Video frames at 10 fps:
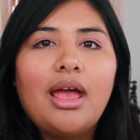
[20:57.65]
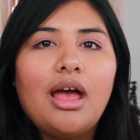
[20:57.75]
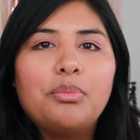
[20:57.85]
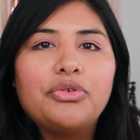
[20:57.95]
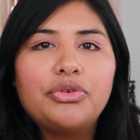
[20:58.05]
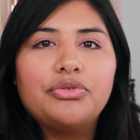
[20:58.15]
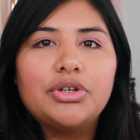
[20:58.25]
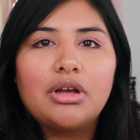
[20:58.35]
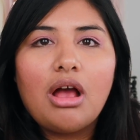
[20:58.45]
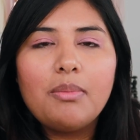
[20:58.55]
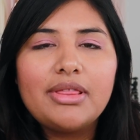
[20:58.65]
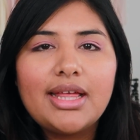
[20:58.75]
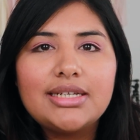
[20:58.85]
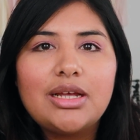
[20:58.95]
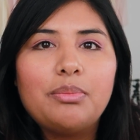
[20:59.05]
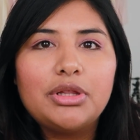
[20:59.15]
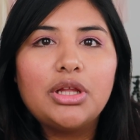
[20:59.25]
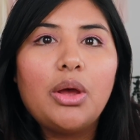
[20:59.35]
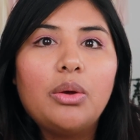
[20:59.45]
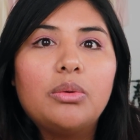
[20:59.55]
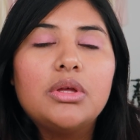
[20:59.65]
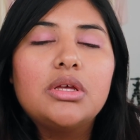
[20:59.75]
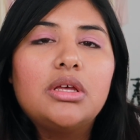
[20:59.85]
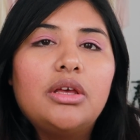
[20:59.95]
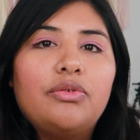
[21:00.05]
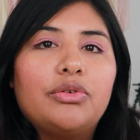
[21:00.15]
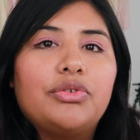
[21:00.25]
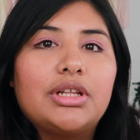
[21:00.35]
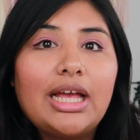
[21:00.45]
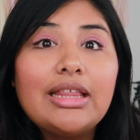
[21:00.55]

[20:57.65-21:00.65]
but feel free to comment that down below. Feel free to